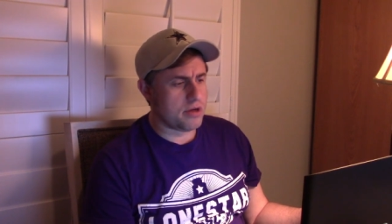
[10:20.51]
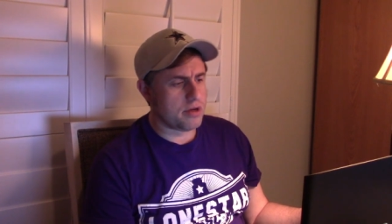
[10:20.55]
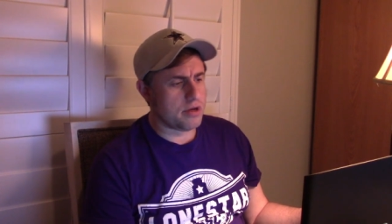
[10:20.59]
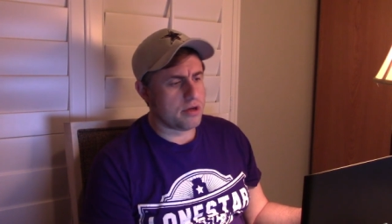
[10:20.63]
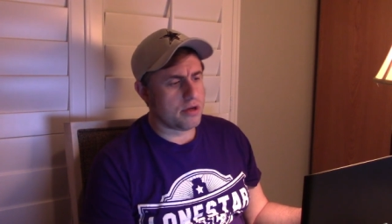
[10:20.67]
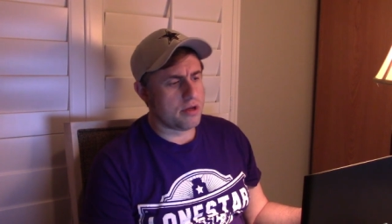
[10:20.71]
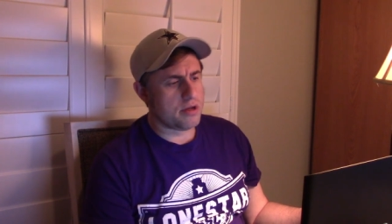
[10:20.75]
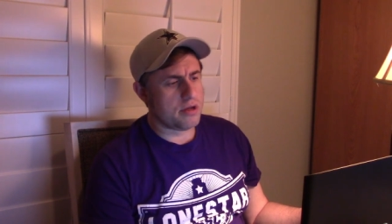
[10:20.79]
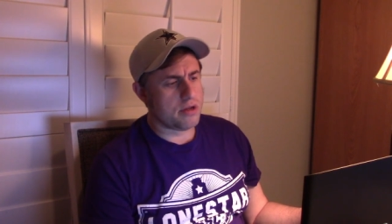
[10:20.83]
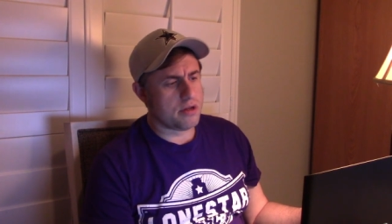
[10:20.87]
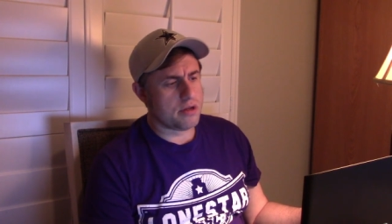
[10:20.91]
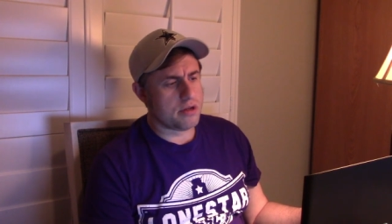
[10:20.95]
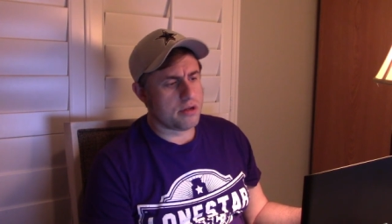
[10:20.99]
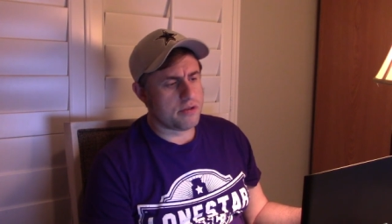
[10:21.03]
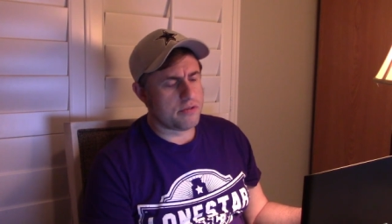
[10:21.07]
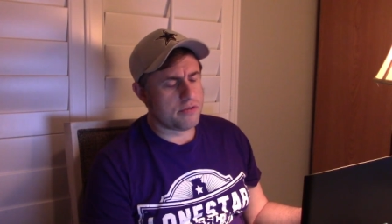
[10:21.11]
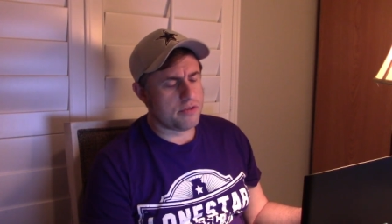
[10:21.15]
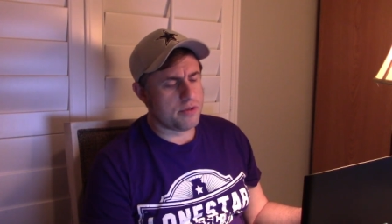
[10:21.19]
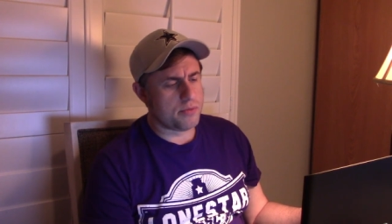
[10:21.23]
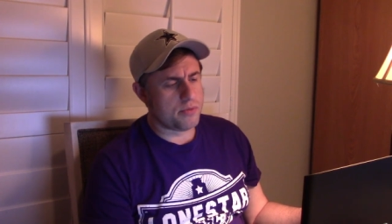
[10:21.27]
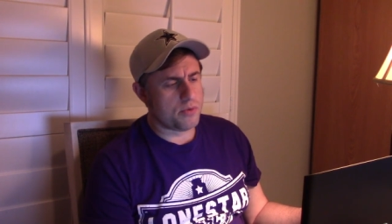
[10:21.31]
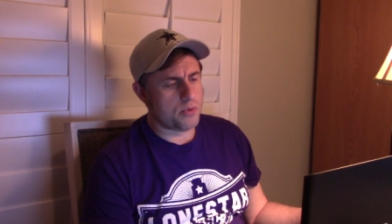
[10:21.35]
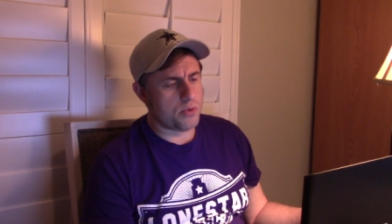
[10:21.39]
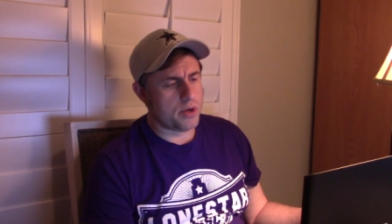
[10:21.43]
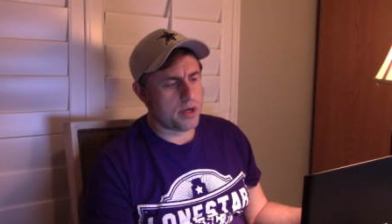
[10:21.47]
You know, they
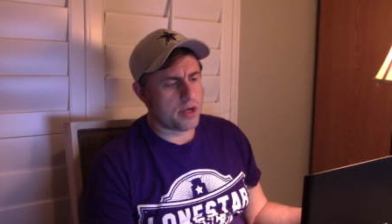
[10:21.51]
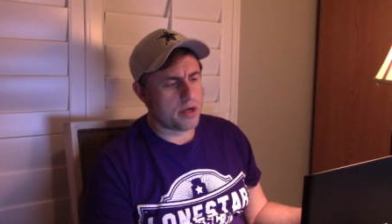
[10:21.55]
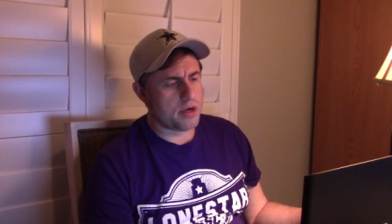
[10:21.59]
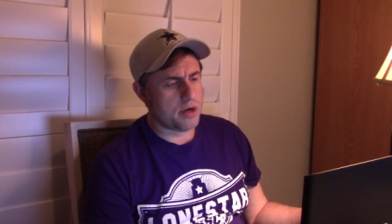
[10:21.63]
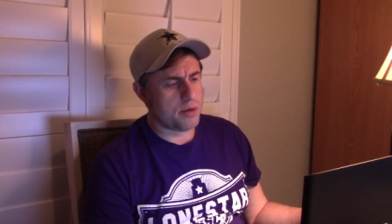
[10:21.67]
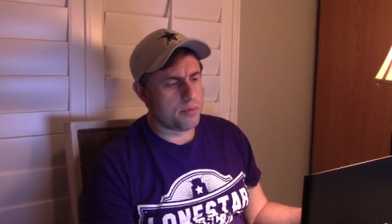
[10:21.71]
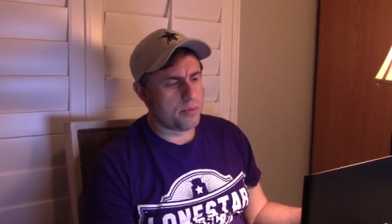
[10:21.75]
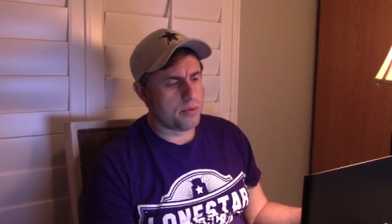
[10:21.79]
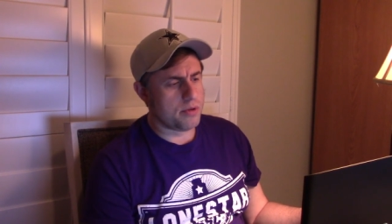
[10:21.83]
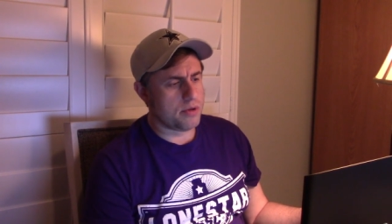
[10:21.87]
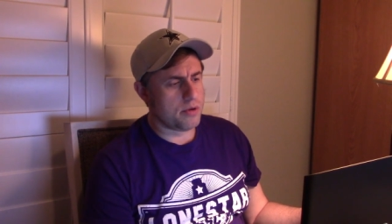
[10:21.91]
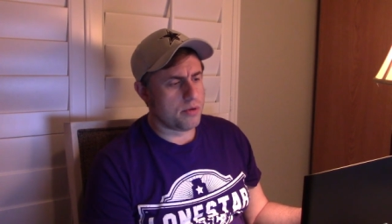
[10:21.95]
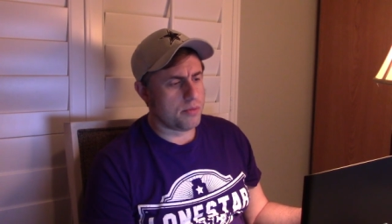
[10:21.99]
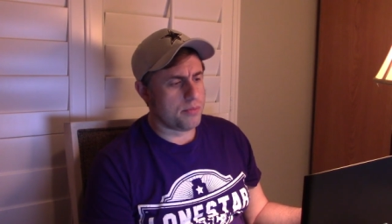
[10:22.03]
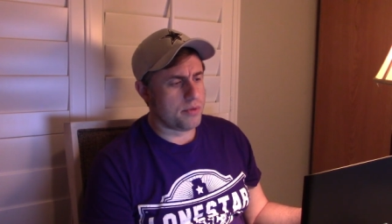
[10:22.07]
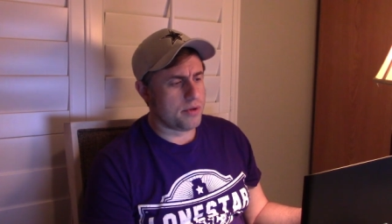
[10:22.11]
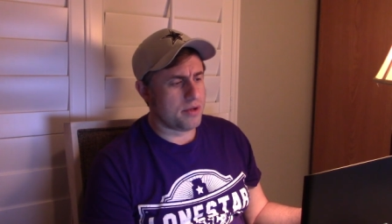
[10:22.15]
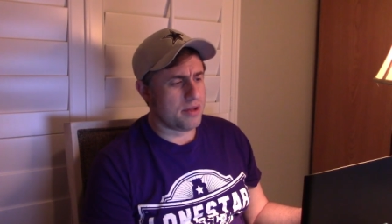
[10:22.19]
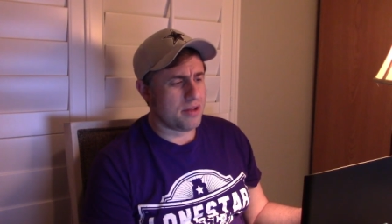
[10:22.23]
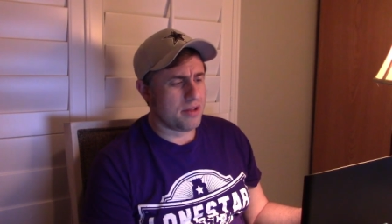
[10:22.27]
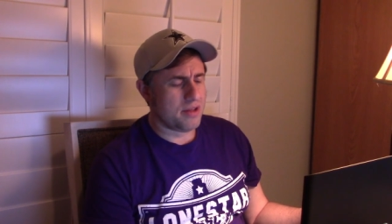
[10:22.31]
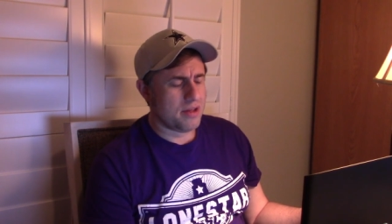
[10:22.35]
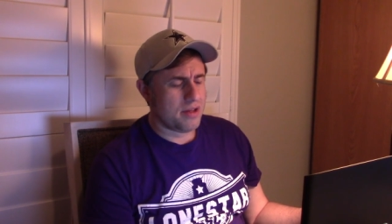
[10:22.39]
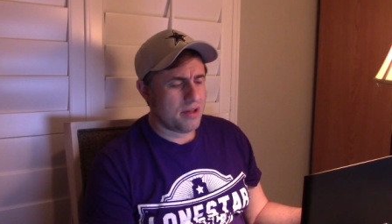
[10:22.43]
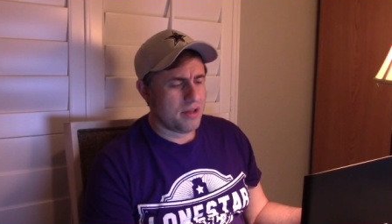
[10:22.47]
seemed to wake up a little
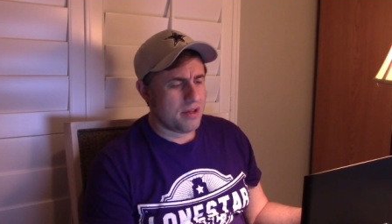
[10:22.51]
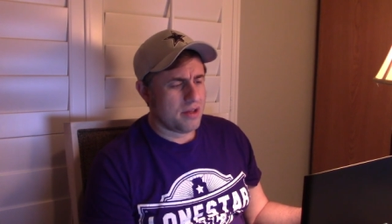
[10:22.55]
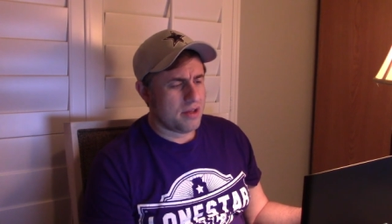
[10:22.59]
bit.